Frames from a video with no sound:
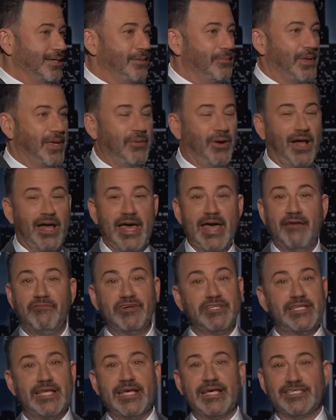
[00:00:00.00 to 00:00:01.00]
Meanwhile,
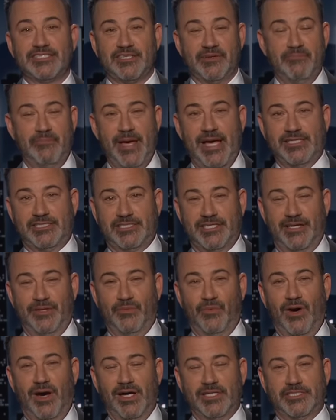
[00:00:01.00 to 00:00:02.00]
everything is a mess
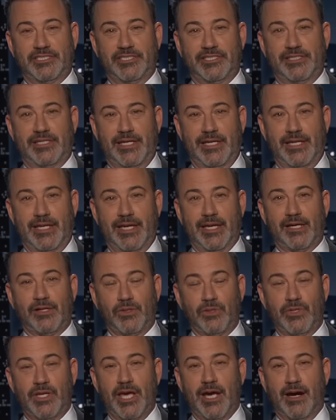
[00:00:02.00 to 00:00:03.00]
in Washington,
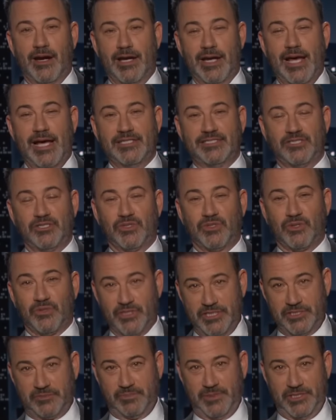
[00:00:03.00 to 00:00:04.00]
including our national
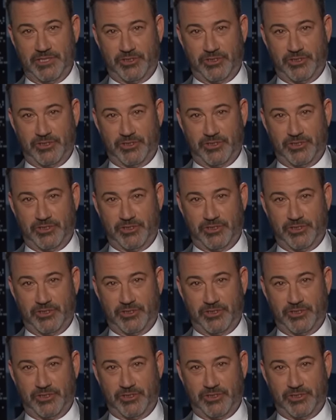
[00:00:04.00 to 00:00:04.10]
Christmas